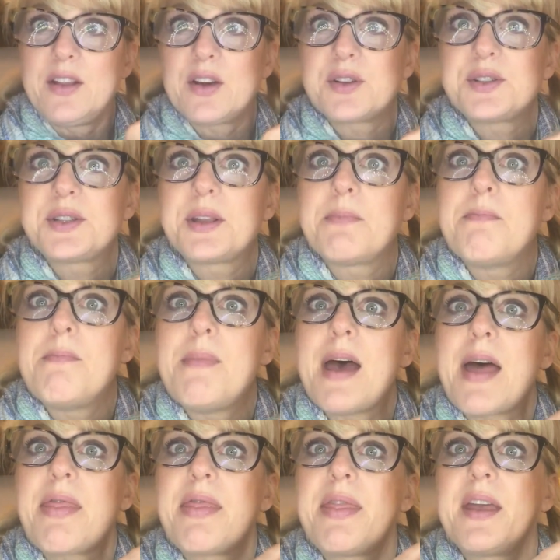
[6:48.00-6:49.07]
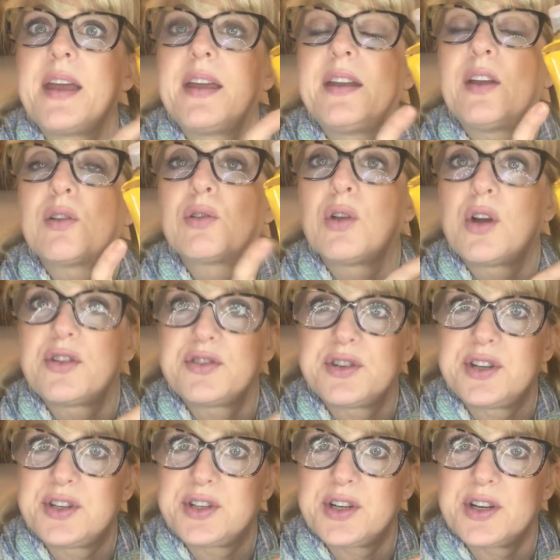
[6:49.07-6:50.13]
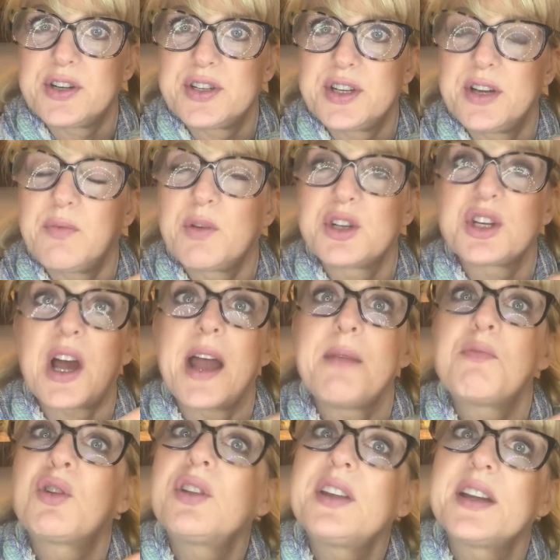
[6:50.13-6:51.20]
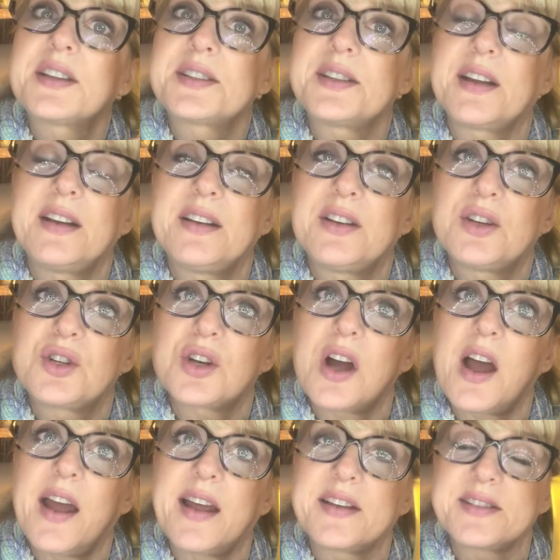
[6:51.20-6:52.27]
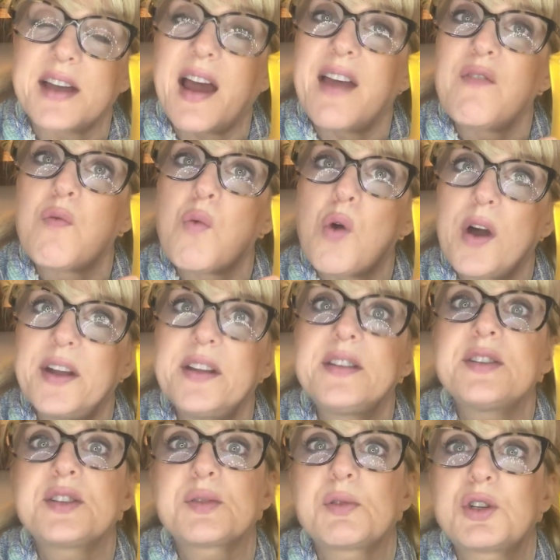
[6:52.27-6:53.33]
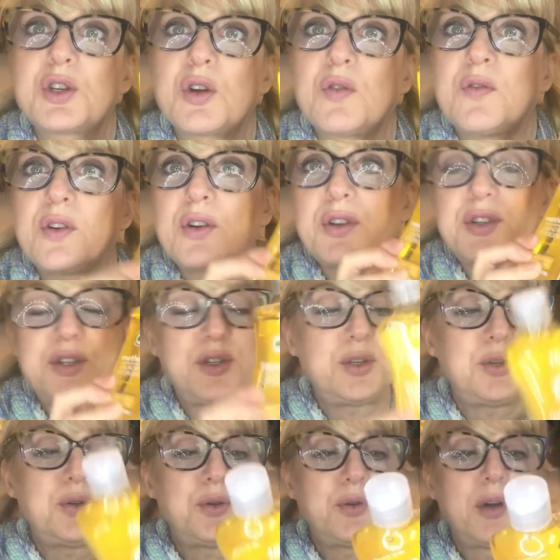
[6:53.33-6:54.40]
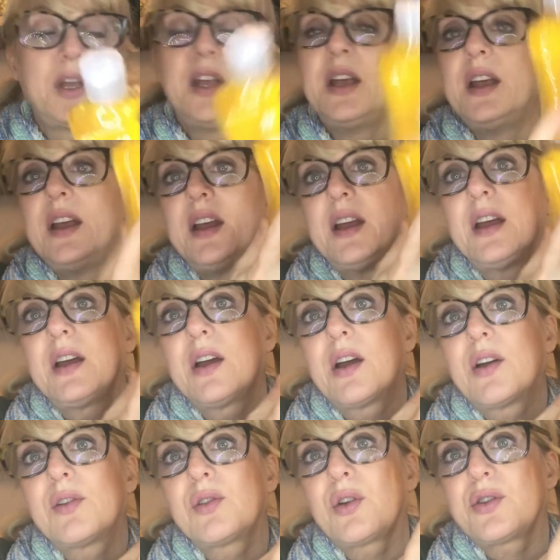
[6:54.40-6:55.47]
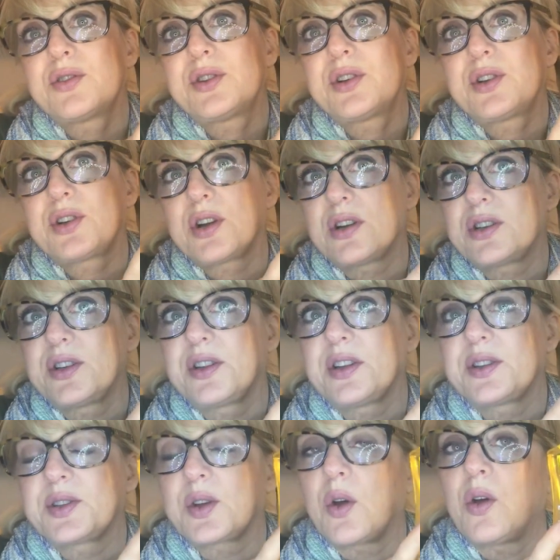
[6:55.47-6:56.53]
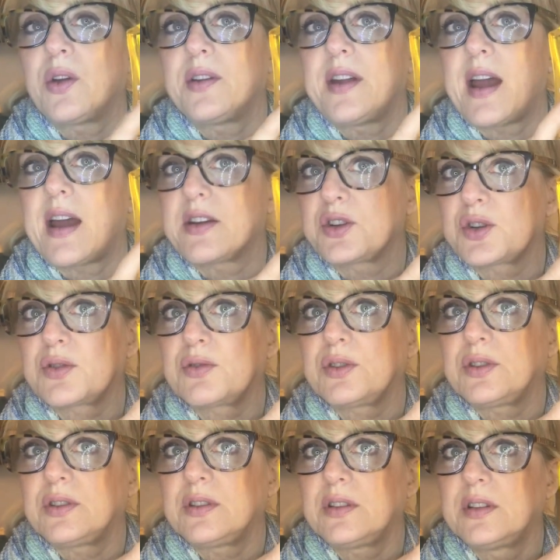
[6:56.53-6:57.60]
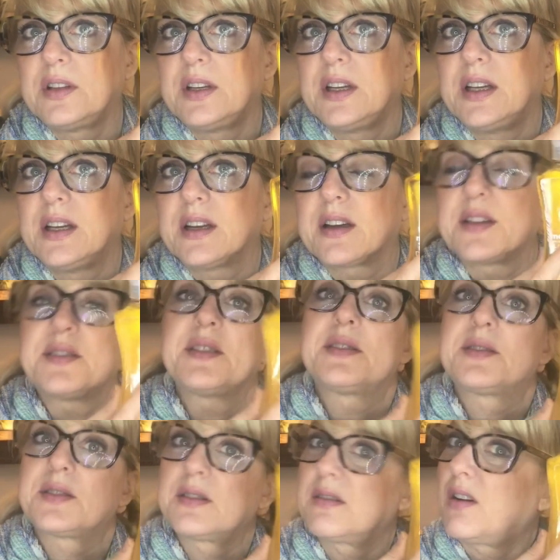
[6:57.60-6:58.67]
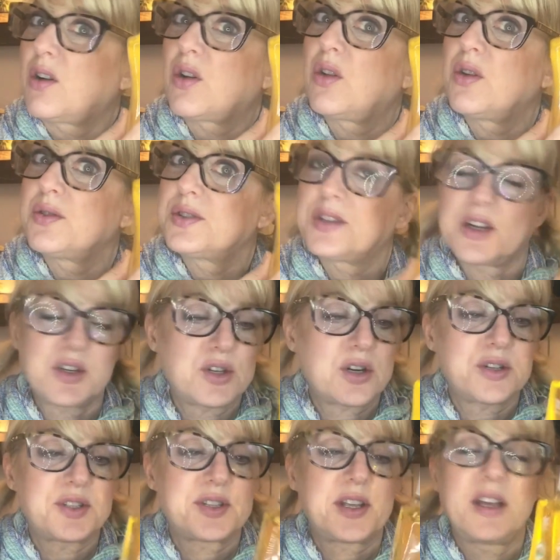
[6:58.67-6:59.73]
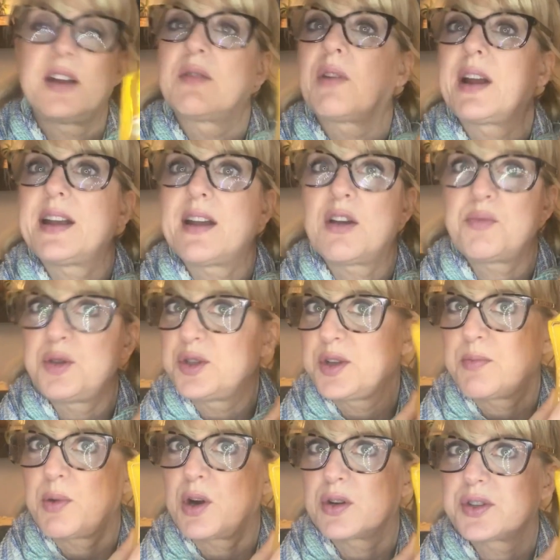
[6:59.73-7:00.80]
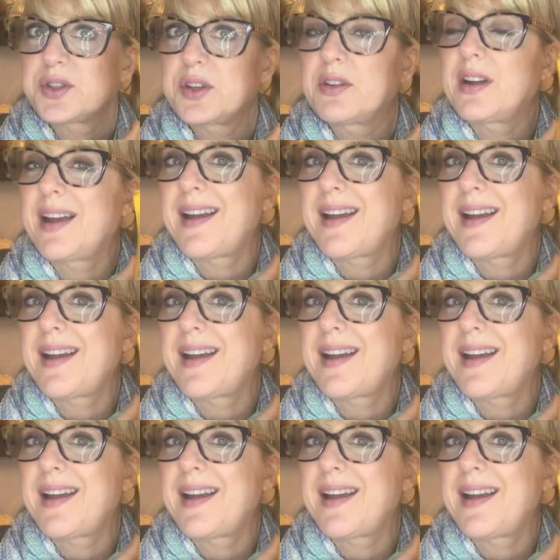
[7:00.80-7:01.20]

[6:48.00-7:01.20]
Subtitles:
there's the Method laundry detergent, which I'm really excited to try because I've wanted to switch over to laundry detergent that's all natural, because it's our clothes touch our skin. Right now I'm using Persil, and I